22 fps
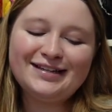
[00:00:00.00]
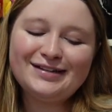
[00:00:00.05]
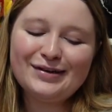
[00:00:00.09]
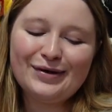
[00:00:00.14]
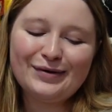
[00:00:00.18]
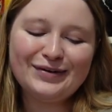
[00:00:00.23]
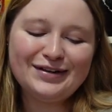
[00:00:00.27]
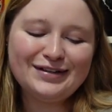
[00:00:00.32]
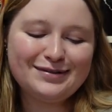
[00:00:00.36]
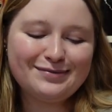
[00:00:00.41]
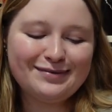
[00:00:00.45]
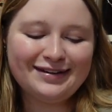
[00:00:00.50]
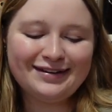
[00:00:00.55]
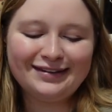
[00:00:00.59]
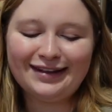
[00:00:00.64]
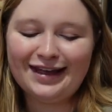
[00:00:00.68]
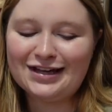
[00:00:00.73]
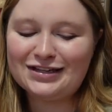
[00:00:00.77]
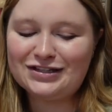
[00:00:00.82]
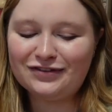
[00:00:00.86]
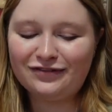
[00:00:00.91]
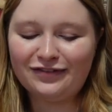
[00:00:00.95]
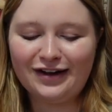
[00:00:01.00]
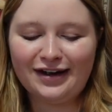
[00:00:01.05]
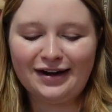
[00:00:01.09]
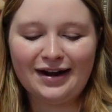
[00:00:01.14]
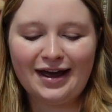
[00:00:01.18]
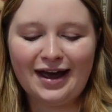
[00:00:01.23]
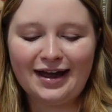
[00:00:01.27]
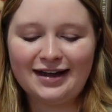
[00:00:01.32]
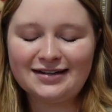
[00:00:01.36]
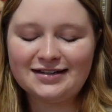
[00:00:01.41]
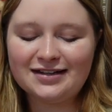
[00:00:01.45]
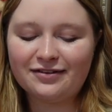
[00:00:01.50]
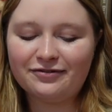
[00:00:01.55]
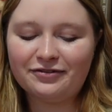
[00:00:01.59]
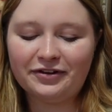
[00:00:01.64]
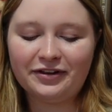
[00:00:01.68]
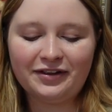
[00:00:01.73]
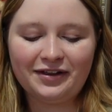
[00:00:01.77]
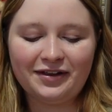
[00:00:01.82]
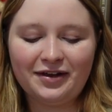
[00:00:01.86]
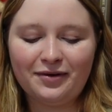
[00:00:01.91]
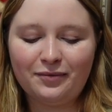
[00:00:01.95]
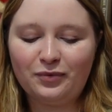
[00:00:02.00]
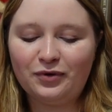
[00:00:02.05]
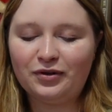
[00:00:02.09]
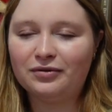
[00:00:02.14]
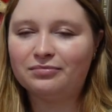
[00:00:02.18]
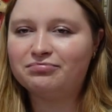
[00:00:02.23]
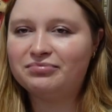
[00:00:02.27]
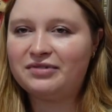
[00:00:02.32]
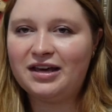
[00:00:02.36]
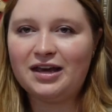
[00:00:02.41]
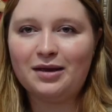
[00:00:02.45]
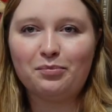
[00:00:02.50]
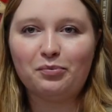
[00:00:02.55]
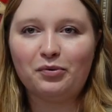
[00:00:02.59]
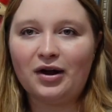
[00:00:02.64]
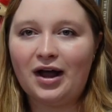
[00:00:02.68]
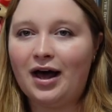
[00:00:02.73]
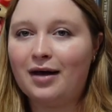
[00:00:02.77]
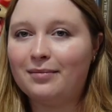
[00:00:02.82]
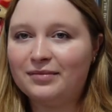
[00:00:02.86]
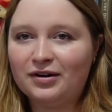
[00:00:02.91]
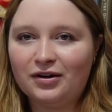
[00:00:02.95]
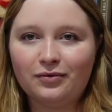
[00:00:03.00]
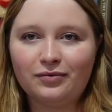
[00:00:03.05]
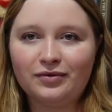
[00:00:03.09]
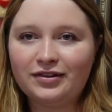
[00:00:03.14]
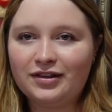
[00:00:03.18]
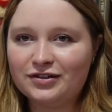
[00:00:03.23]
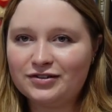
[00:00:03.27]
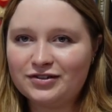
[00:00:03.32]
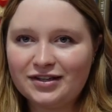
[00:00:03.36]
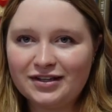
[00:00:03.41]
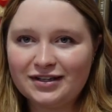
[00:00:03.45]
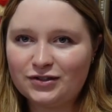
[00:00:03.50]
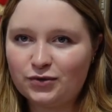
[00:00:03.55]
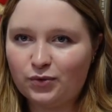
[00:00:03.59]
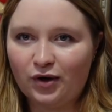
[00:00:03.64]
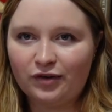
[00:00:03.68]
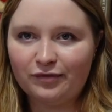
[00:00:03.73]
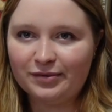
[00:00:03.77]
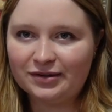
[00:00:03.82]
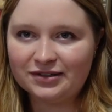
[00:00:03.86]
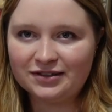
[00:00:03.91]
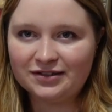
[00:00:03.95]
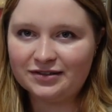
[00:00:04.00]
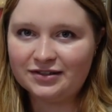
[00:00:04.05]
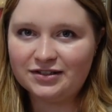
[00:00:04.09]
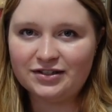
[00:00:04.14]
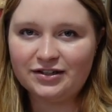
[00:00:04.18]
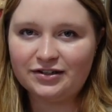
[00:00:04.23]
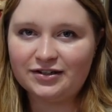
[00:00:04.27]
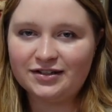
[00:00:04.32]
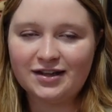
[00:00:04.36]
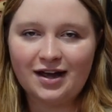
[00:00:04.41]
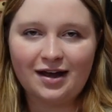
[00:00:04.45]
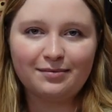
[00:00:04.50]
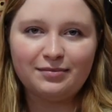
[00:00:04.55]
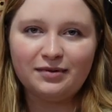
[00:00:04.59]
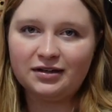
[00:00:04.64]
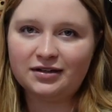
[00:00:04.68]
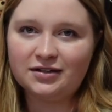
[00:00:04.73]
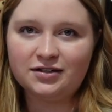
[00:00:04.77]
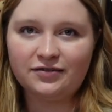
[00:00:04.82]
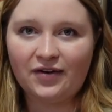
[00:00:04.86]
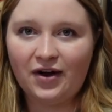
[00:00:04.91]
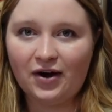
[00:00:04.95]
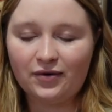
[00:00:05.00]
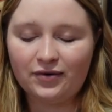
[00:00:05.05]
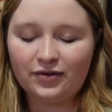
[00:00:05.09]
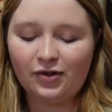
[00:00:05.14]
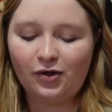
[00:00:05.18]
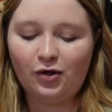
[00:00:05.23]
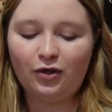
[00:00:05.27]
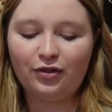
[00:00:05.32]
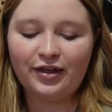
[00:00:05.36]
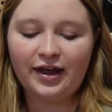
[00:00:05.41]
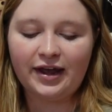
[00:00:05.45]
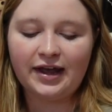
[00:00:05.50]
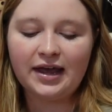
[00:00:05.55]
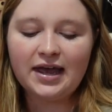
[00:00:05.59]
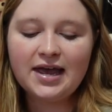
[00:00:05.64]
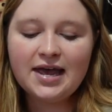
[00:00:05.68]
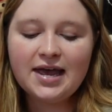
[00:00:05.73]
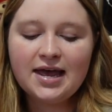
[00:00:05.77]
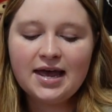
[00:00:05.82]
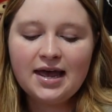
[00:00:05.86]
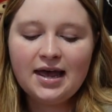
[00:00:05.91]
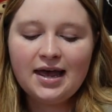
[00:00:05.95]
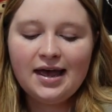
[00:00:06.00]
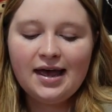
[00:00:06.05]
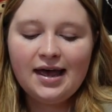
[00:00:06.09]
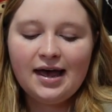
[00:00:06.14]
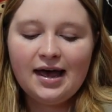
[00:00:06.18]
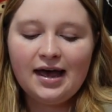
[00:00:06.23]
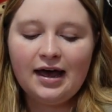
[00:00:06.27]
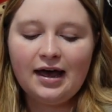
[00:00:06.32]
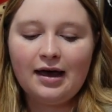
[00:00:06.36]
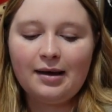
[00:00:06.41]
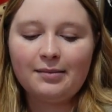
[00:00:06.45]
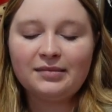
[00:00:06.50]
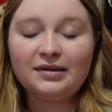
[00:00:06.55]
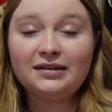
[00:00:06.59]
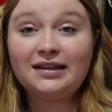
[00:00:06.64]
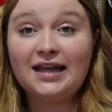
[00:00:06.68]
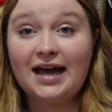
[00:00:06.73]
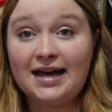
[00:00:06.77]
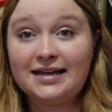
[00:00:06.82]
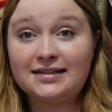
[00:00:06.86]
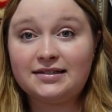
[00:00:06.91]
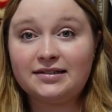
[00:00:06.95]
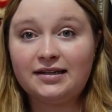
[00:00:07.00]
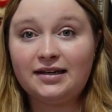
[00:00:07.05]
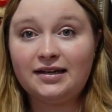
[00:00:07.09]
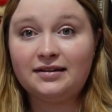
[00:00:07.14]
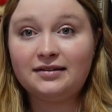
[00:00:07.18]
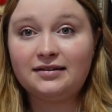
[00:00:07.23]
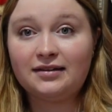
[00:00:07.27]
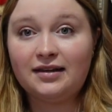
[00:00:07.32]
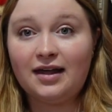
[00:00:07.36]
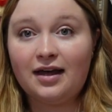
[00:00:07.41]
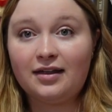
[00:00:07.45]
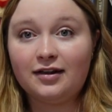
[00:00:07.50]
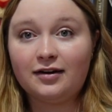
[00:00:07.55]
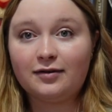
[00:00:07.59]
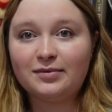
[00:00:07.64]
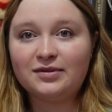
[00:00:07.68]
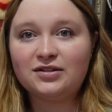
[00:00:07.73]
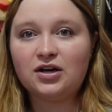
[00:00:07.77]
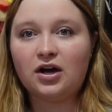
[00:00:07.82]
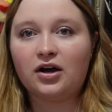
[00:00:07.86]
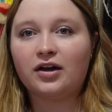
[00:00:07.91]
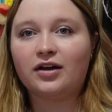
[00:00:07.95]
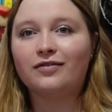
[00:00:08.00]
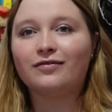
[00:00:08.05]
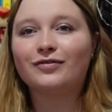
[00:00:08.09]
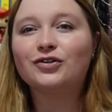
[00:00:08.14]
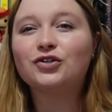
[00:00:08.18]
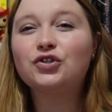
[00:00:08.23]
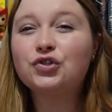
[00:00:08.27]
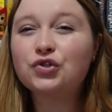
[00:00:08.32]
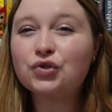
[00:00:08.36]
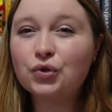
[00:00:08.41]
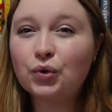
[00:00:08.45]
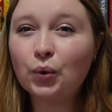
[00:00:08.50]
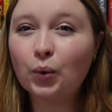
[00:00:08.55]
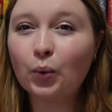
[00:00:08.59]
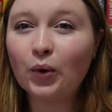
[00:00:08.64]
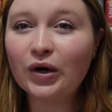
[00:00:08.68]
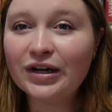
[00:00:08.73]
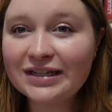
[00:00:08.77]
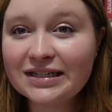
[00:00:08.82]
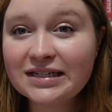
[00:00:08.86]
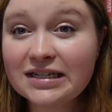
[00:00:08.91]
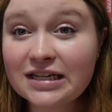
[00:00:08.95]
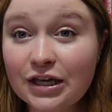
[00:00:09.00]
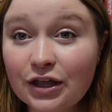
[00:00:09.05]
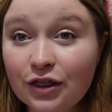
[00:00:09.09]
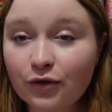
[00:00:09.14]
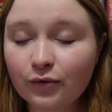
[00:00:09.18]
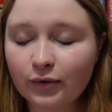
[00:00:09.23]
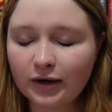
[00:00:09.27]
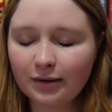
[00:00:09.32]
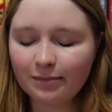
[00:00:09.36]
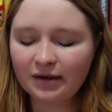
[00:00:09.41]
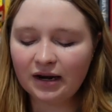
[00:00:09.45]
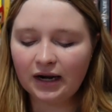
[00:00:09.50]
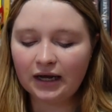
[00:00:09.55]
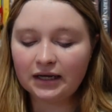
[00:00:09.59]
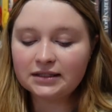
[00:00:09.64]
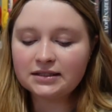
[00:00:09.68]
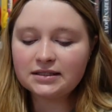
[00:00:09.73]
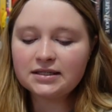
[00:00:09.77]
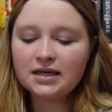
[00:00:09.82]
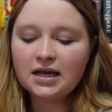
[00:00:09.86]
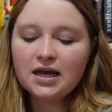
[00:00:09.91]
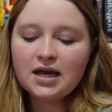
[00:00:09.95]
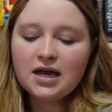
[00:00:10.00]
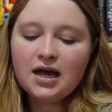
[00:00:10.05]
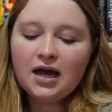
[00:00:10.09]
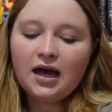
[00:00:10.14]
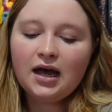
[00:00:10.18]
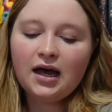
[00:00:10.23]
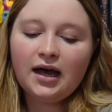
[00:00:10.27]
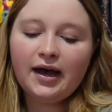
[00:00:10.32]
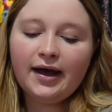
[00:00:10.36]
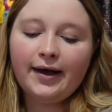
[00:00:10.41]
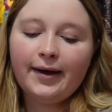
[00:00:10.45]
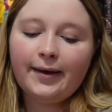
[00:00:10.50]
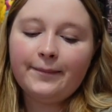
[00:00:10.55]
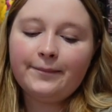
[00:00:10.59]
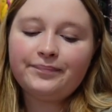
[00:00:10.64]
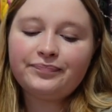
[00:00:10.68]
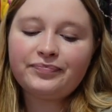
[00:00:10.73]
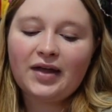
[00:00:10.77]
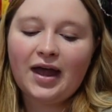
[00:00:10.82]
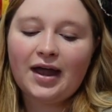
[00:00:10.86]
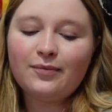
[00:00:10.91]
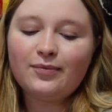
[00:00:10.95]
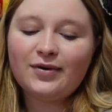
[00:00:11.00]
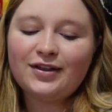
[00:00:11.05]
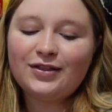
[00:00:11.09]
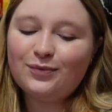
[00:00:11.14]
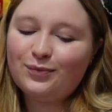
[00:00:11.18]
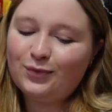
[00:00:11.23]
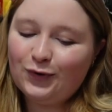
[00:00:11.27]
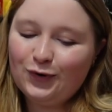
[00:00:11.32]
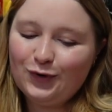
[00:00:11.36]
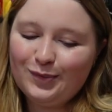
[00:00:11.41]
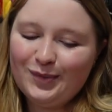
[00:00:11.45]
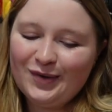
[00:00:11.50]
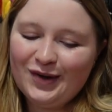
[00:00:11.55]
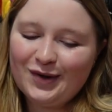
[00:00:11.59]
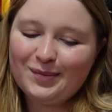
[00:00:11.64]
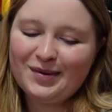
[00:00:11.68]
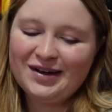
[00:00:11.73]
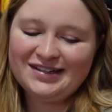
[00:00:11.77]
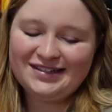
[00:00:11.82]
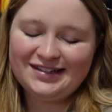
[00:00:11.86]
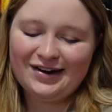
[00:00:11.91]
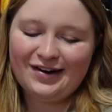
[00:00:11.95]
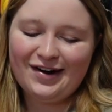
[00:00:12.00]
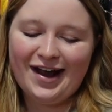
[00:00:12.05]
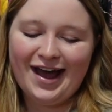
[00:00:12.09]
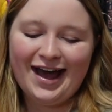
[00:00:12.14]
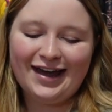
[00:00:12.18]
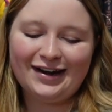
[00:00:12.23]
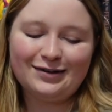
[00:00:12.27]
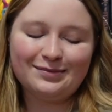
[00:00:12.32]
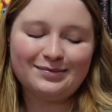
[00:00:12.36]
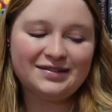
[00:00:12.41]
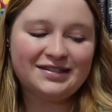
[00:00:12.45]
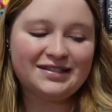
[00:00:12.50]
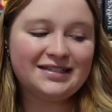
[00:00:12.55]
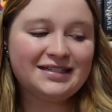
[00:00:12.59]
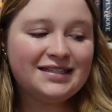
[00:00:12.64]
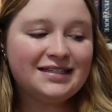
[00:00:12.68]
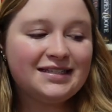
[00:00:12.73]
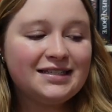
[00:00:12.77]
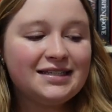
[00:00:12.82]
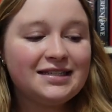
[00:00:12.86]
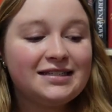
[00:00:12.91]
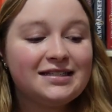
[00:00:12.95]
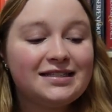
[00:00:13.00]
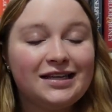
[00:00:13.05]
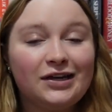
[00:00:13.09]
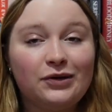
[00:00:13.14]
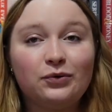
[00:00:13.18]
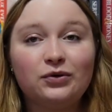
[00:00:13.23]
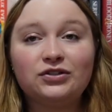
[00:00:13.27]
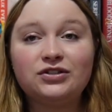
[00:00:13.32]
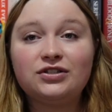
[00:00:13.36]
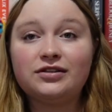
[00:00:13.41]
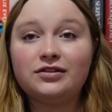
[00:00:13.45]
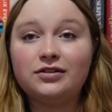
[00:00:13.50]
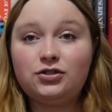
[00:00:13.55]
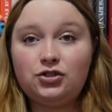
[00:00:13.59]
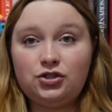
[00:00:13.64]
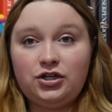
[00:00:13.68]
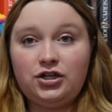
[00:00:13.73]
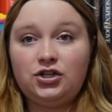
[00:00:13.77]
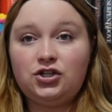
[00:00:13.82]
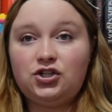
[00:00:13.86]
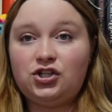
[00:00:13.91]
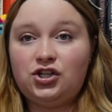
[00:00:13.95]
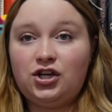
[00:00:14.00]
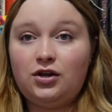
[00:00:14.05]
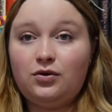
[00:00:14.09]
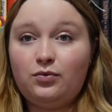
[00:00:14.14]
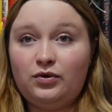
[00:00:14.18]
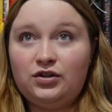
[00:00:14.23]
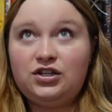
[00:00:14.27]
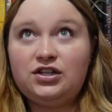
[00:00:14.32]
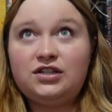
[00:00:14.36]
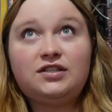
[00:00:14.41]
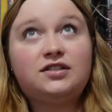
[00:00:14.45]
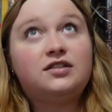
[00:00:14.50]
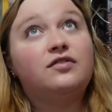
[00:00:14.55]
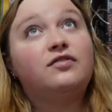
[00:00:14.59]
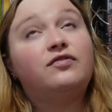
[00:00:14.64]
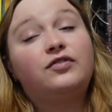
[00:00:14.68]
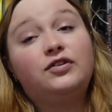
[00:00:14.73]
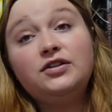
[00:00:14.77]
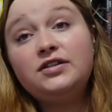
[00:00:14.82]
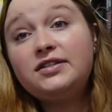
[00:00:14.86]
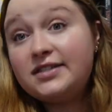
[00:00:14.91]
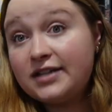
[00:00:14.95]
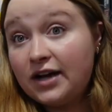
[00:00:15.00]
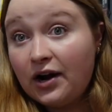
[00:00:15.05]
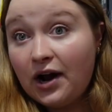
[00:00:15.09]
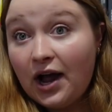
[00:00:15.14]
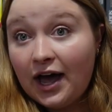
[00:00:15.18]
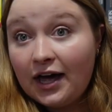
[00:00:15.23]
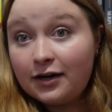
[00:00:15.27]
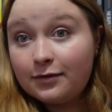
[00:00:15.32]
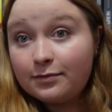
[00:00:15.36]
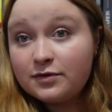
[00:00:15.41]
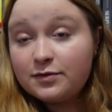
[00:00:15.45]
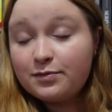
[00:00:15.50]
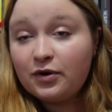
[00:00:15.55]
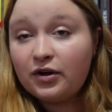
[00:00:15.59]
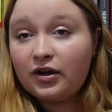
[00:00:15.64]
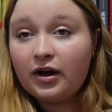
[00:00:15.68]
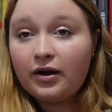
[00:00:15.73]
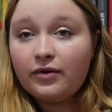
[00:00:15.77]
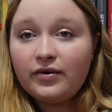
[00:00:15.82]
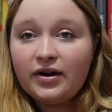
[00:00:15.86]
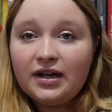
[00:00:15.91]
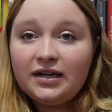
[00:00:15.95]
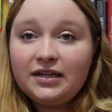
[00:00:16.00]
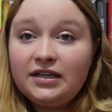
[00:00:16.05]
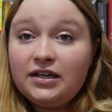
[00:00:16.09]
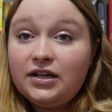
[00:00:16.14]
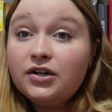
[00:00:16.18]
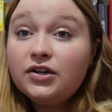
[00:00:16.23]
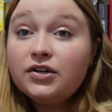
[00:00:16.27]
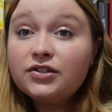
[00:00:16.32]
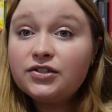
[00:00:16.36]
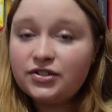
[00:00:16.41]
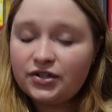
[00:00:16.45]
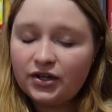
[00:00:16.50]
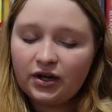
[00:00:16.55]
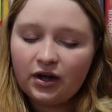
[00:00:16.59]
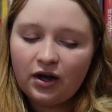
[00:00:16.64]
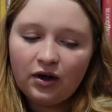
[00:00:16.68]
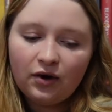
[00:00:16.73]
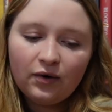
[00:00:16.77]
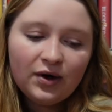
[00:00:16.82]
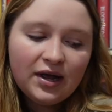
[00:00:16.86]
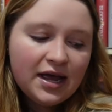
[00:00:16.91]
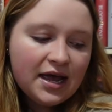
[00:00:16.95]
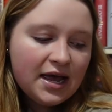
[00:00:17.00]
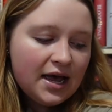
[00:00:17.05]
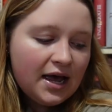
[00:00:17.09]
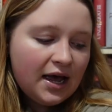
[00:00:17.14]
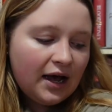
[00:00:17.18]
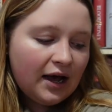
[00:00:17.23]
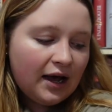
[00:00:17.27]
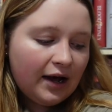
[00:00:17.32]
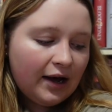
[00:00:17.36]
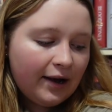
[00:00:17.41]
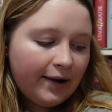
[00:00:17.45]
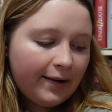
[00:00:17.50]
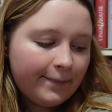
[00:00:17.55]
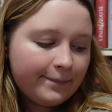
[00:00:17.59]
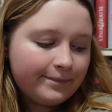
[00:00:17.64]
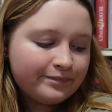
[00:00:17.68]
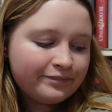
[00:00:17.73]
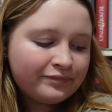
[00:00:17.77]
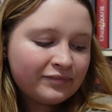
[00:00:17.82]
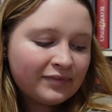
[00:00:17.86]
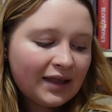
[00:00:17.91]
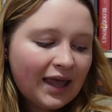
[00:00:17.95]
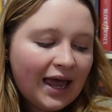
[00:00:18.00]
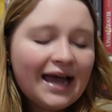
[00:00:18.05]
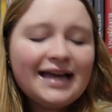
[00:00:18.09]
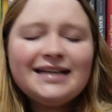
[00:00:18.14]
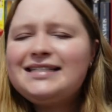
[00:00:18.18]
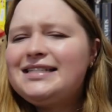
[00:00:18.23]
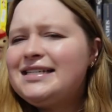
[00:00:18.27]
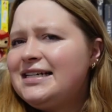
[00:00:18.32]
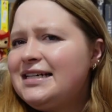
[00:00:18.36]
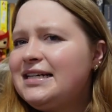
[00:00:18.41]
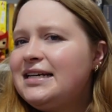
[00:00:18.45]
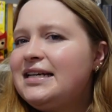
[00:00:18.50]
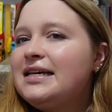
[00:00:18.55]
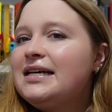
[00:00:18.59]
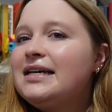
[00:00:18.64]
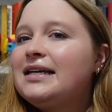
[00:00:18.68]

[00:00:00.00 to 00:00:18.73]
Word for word: so it's been lots of fun i definitely will keep i'm gonna there's like 12 books in the series i'm gonna devour the whole thing um, lastly now that i've been talking for 23 minutes um, i read the rule book by sarah adams this is a sequel to the cheat sheet which is the first sarah adams book i read years ago um, i did